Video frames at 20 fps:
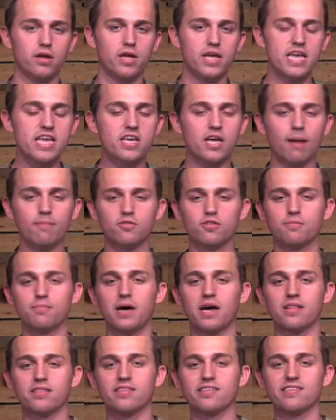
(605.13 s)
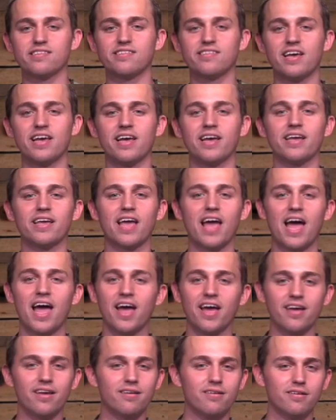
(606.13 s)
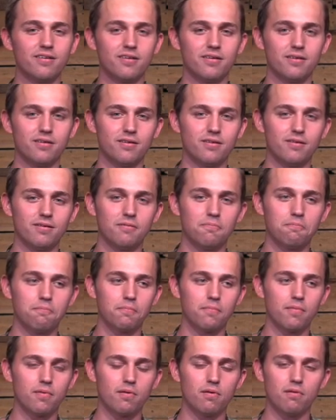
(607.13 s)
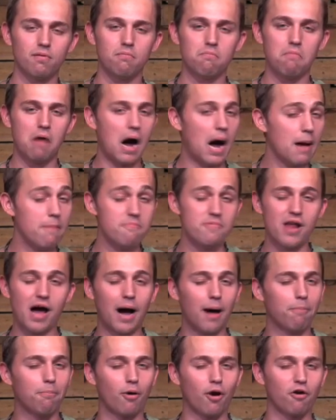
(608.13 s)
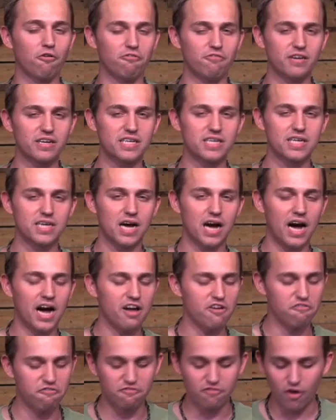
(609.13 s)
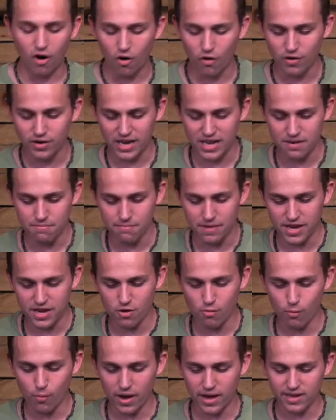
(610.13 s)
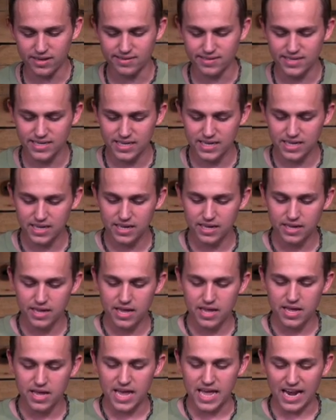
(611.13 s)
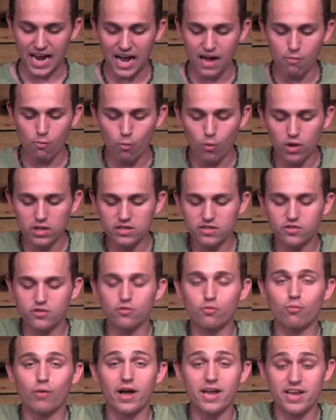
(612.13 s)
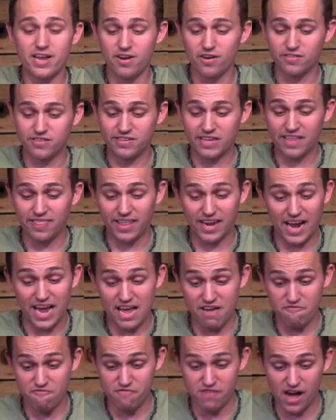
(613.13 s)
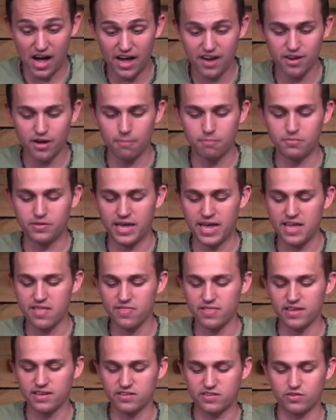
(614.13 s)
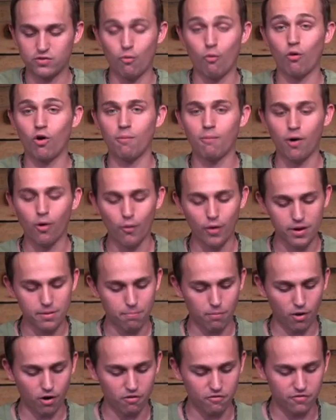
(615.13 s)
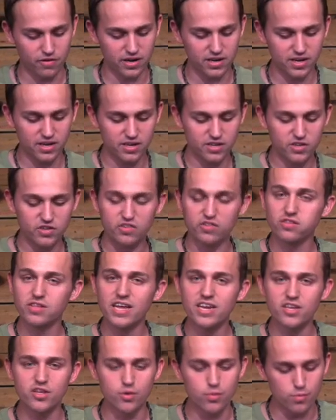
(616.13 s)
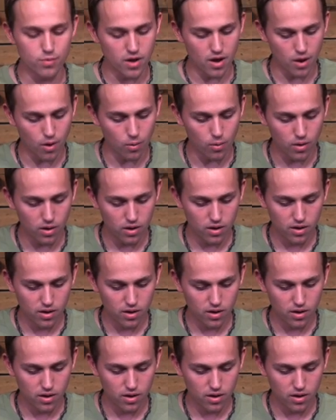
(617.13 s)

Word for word: He comes about this saying, Hey, I'm not perfect. I've fallen in many ways. And I am willing to, right here, saying that I have not obtained this or I'm already perfect. Just letting you know.